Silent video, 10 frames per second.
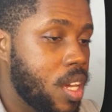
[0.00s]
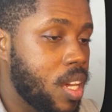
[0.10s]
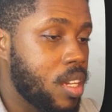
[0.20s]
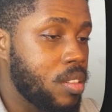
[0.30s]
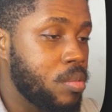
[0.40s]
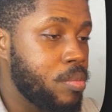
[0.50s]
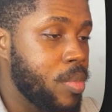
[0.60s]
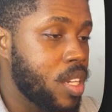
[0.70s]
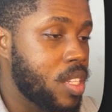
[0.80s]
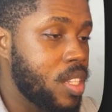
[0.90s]
i'll
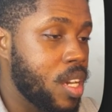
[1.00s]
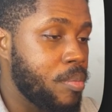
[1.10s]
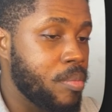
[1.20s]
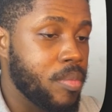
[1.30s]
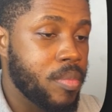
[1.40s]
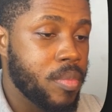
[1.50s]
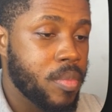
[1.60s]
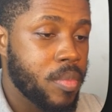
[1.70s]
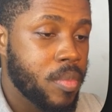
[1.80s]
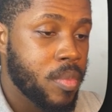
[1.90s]
make them
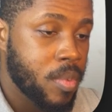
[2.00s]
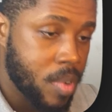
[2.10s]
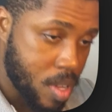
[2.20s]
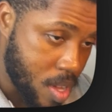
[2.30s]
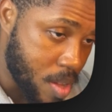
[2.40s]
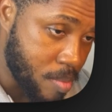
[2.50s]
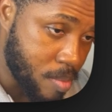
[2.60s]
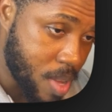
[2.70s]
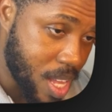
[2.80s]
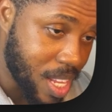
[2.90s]

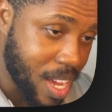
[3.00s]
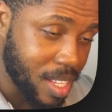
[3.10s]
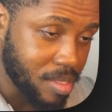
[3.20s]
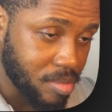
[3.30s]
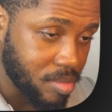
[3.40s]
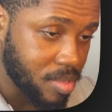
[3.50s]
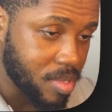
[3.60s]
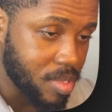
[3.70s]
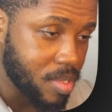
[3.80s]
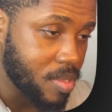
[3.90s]
um, align
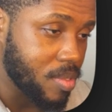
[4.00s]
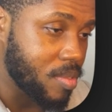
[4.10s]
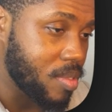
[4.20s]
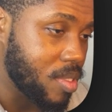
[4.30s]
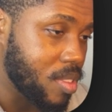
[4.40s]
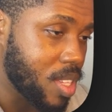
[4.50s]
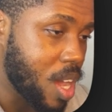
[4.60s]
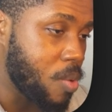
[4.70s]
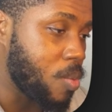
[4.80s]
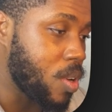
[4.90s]

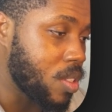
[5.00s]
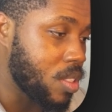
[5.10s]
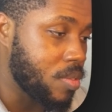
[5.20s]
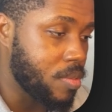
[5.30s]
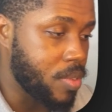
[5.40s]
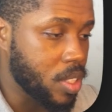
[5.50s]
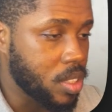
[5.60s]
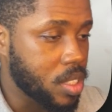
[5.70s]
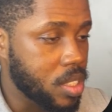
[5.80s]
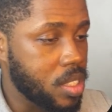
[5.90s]
downwards
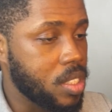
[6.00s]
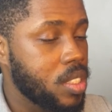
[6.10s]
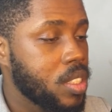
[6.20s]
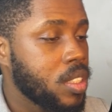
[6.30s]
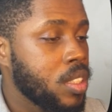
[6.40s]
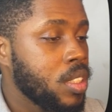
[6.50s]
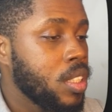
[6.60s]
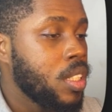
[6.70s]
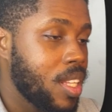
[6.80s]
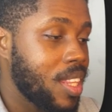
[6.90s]
vertically
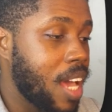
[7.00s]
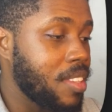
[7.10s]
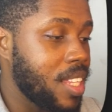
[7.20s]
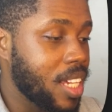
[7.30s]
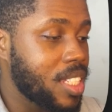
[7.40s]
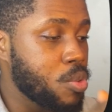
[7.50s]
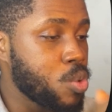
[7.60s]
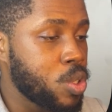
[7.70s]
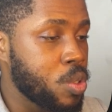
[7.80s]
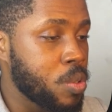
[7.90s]
now the next thing
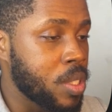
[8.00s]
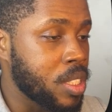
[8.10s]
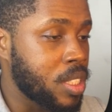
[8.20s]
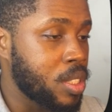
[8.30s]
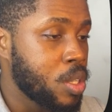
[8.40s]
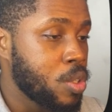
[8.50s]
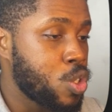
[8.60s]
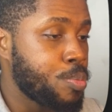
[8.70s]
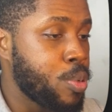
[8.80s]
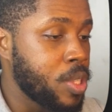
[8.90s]
we'll do is
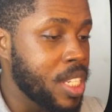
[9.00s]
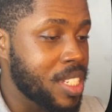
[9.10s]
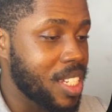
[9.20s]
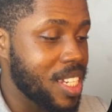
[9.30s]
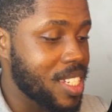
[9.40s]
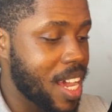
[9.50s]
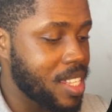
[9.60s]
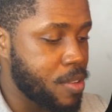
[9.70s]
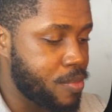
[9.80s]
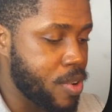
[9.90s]
to put this
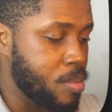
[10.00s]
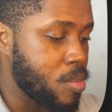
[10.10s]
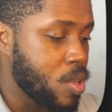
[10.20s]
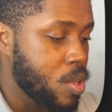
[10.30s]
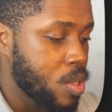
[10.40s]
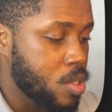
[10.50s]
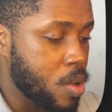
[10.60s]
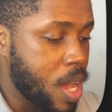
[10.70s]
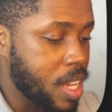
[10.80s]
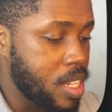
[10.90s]
inside the frame
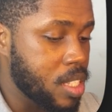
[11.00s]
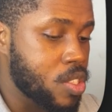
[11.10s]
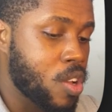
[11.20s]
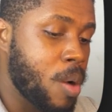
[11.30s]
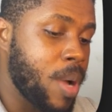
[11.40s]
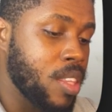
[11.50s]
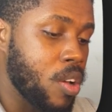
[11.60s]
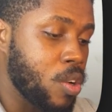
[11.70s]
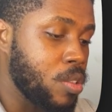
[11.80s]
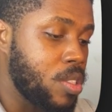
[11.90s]
so i'll hit command
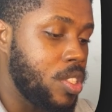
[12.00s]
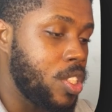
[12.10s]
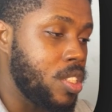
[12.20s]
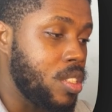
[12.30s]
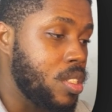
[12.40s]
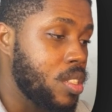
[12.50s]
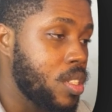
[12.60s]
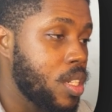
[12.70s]
alt g